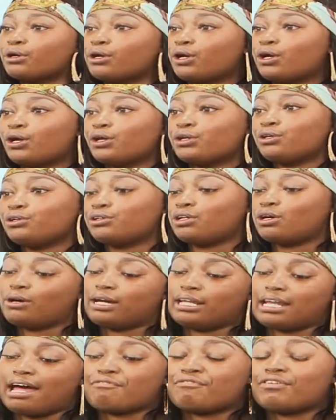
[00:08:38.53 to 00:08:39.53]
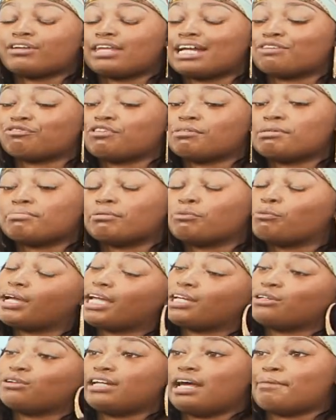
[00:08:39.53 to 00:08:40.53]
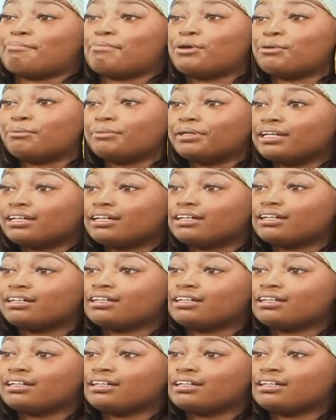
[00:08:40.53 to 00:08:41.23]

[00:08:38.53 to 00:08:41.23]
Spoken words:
Yeah, yeah. You know, and I feel like Remy been waiting on that moment.